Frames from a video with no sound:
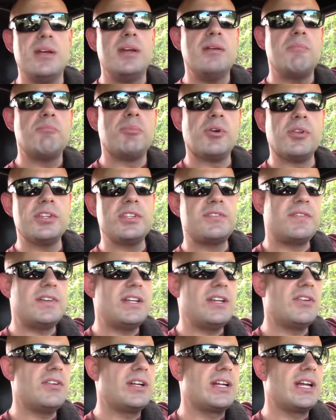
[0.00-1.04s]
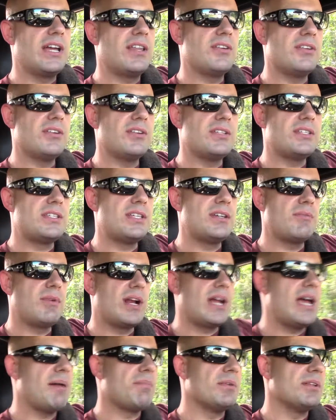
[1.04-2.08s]
pull this video together and see what
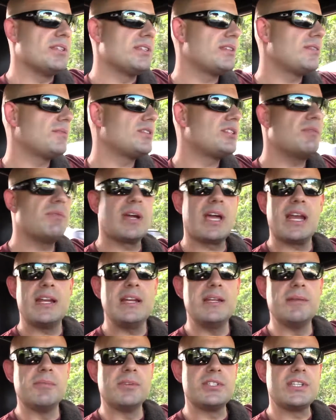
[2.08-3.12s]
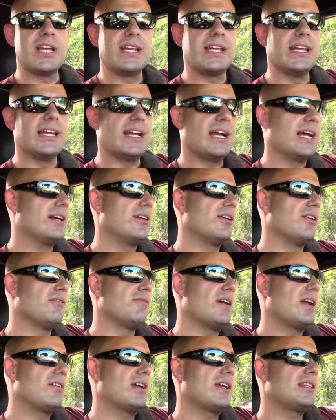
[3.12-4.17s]
happens. See what kind of nibbles I get. I don't know. If
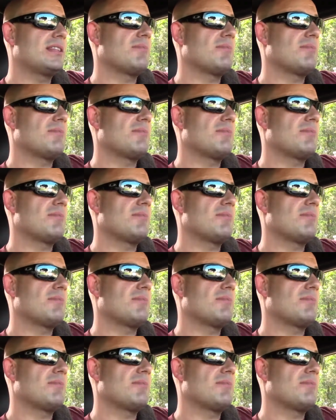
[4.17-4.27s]
I don't get the